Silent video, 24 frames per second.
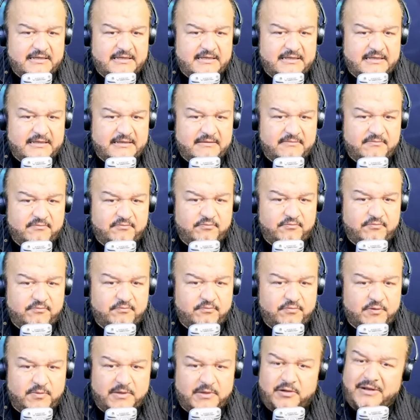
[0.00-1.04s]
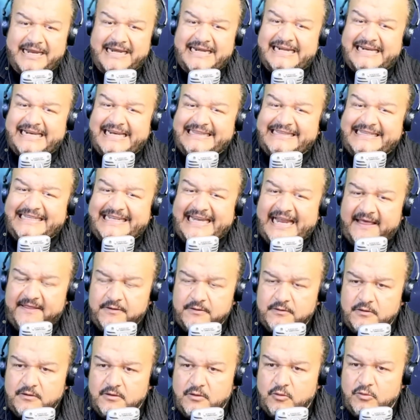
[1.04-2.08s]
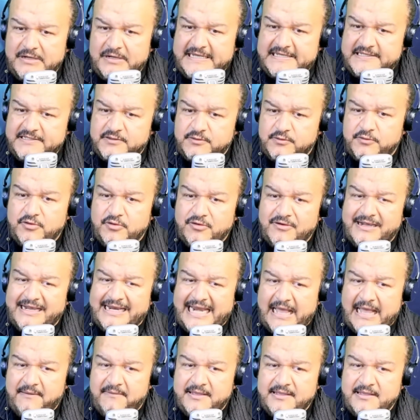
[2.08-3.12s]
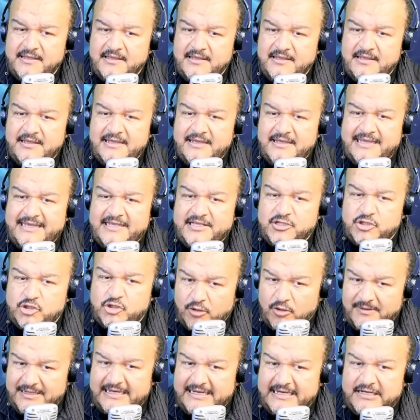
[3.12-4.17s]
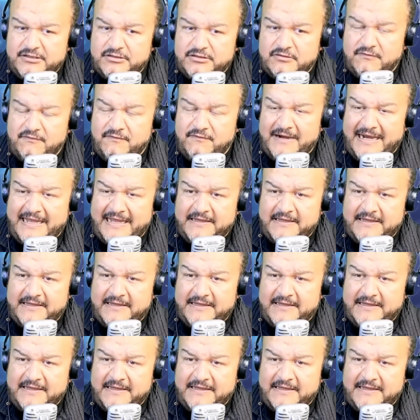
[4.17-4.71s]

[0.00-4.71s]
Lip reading: withdrawn a key study, about glyphosate, the first glyphosate.